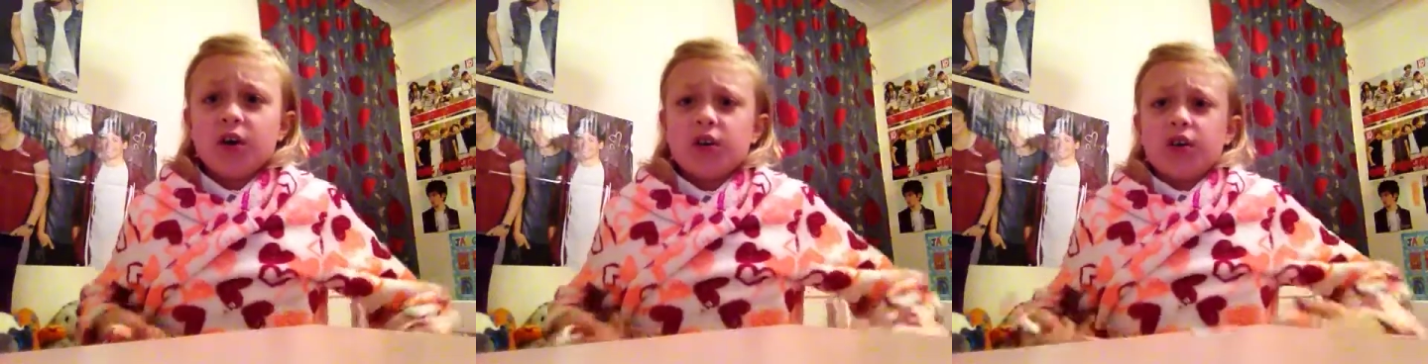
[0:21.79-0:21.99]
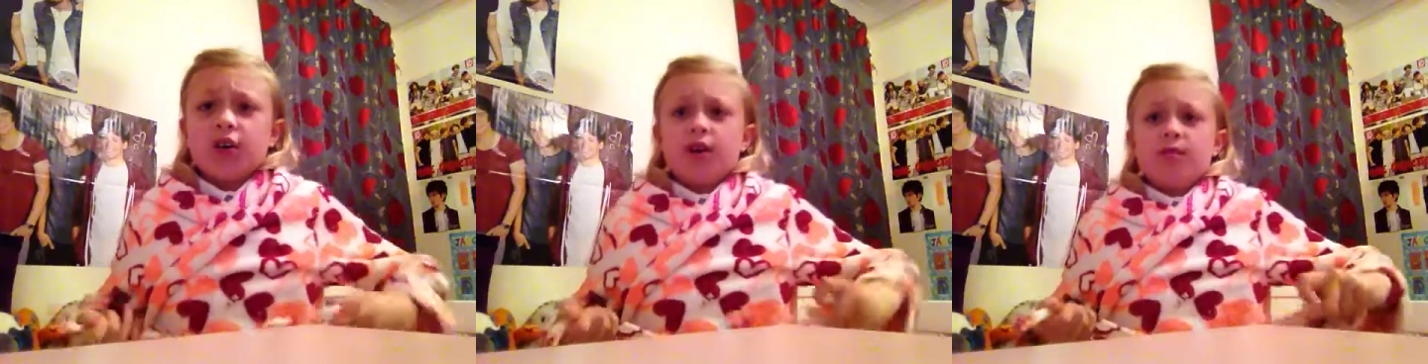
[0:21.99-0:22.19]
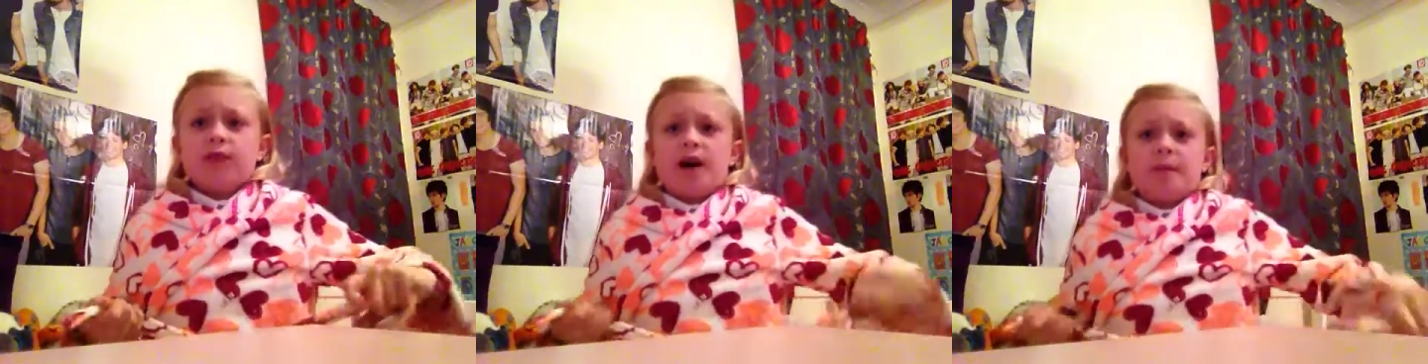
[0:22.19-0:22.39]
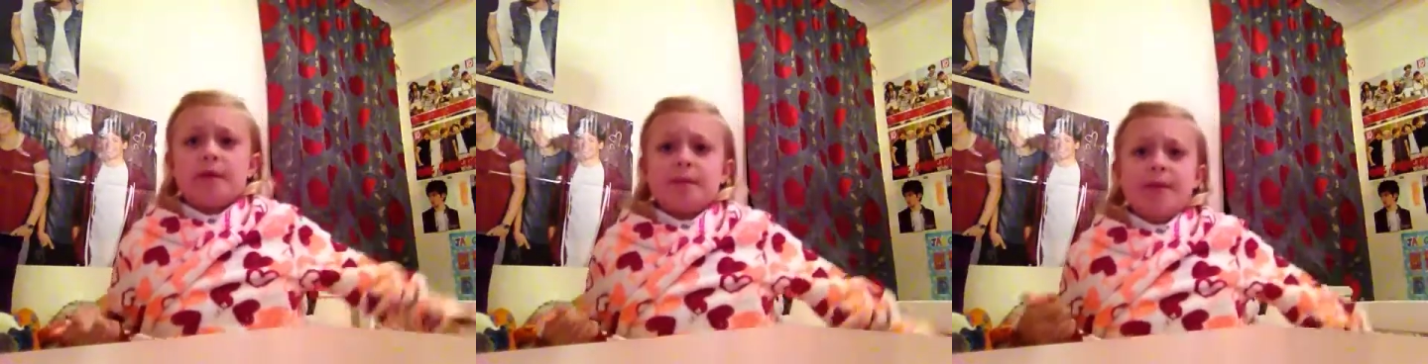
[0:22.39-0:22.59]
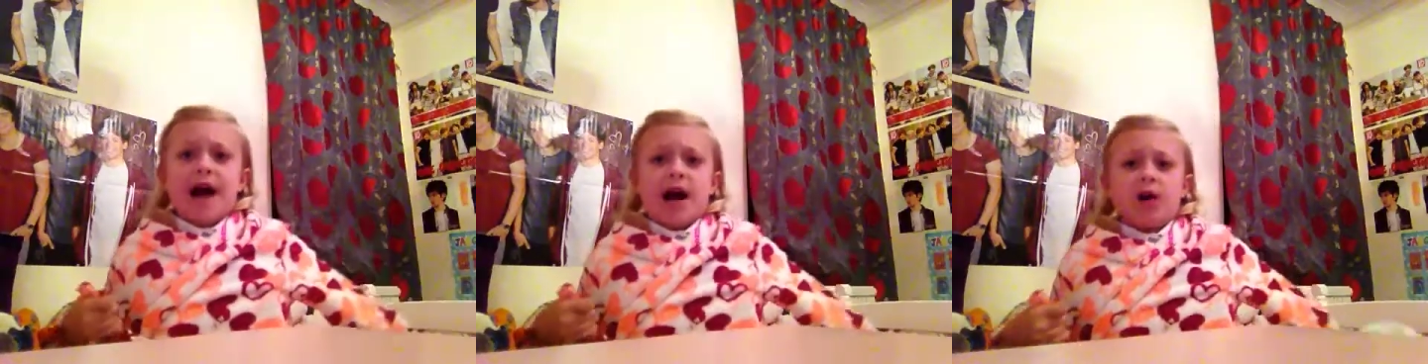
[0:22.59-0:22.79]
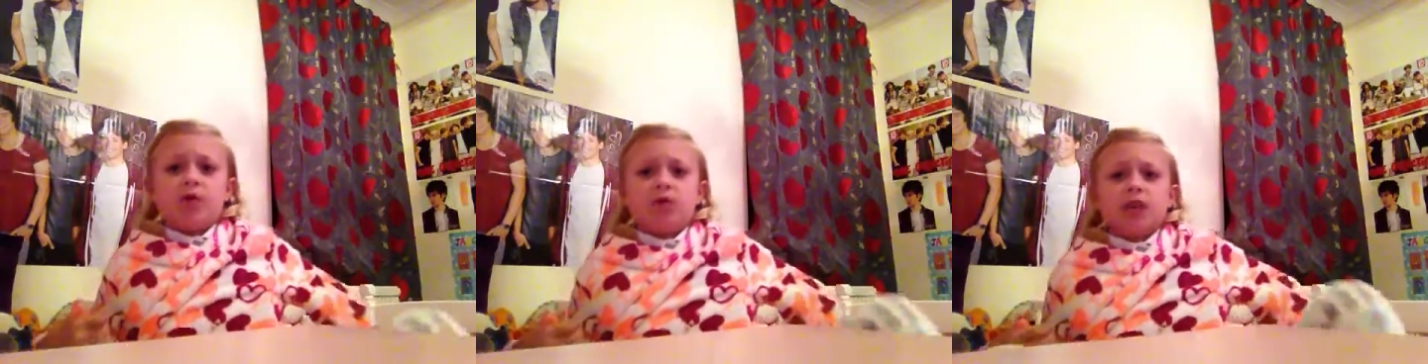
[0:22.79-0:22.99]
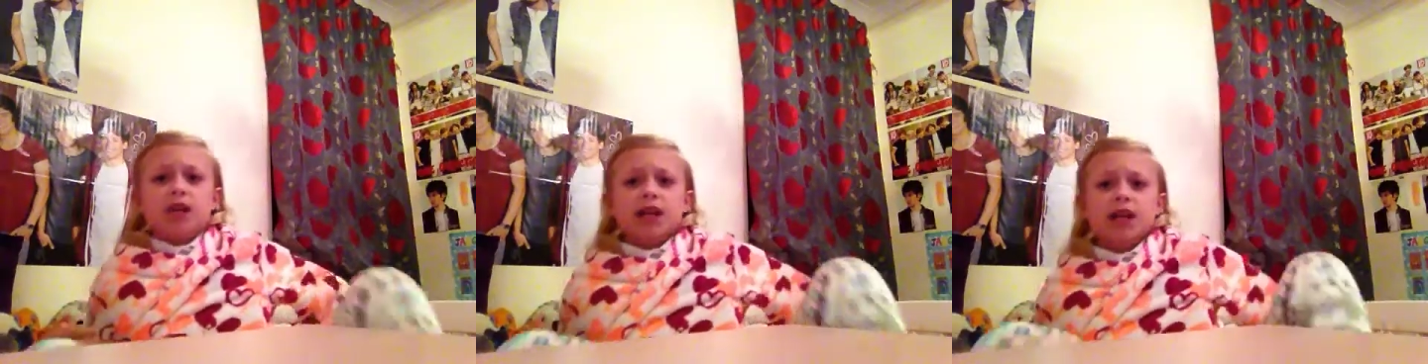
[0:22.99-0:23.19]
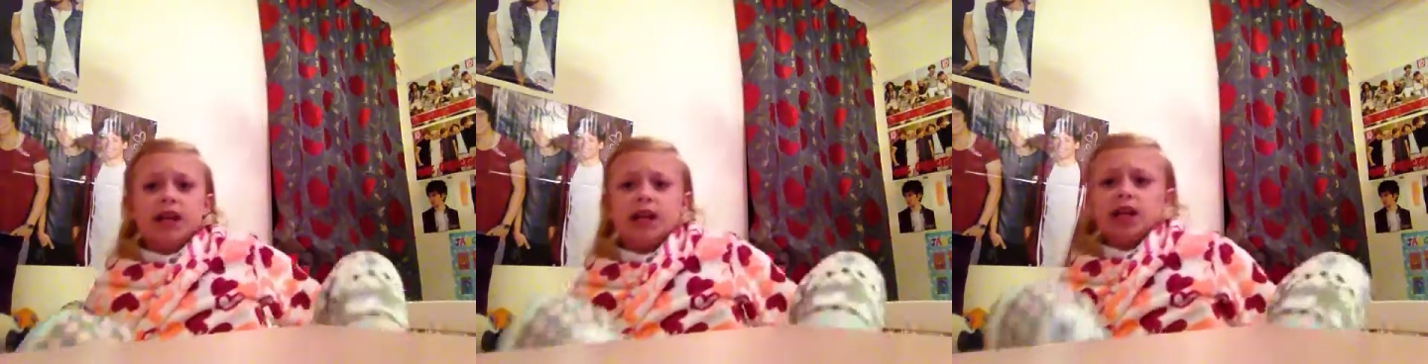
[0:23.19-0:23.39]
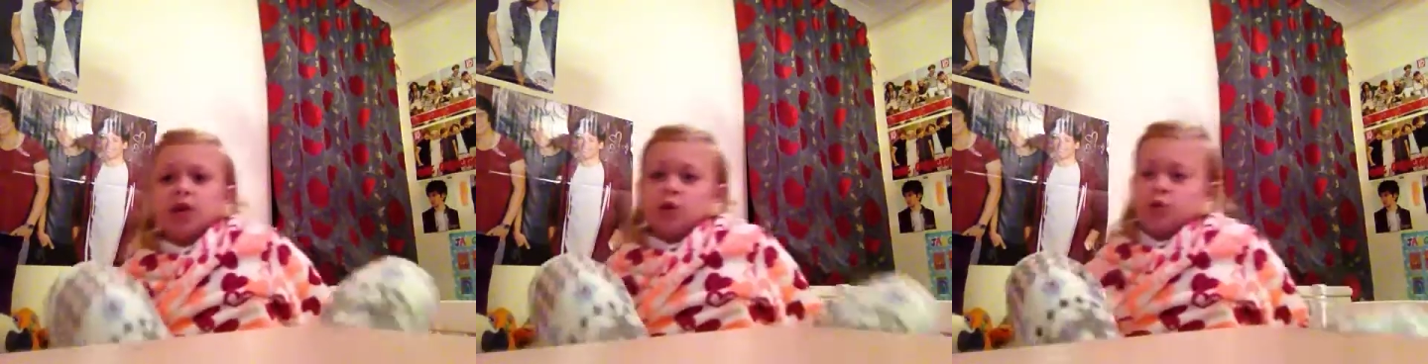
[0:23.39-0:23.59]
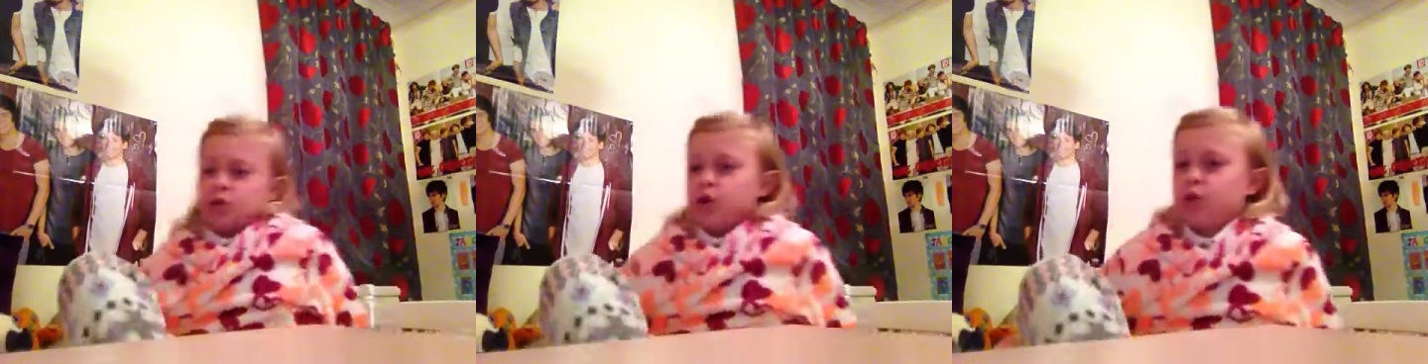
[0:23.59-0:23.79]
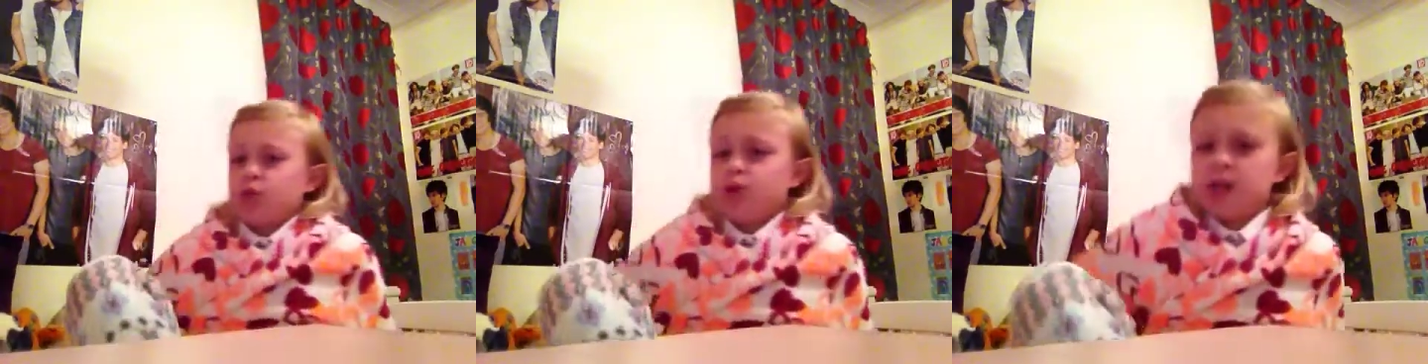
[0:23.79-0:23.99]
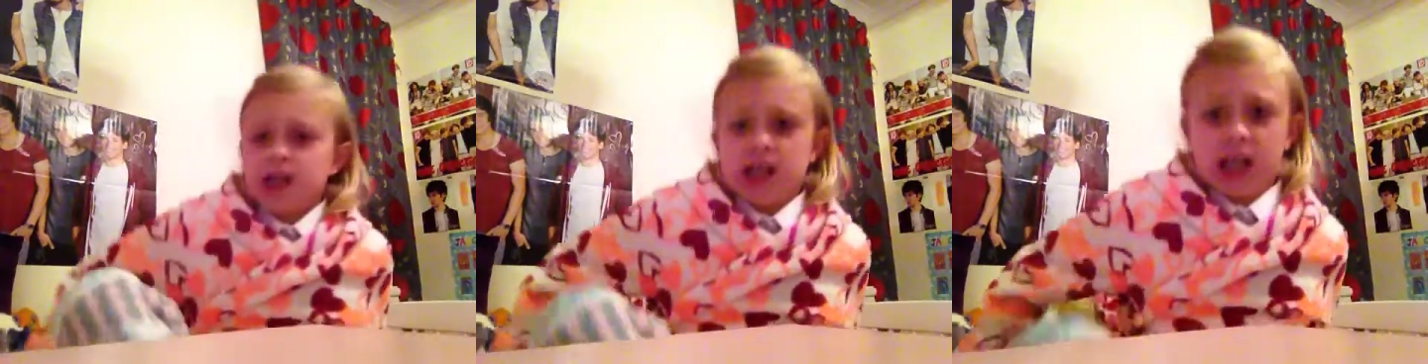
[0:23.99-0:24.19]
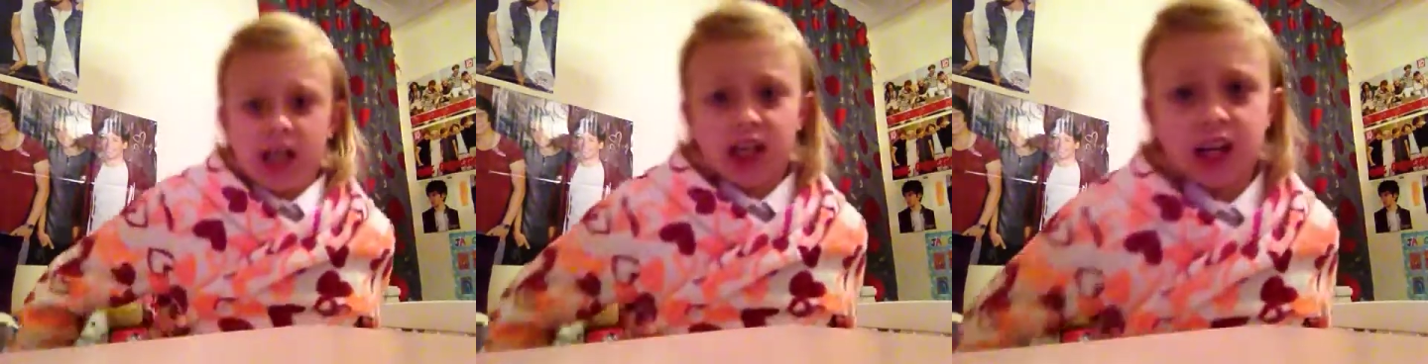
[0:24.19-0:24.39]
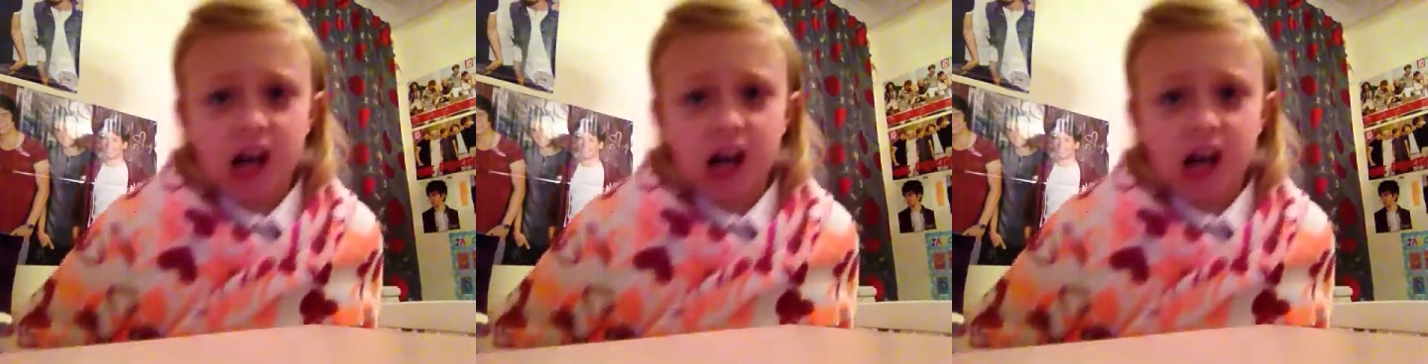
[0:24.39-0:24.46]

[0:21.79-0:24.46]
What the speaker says: So it might be bad quality or good quality.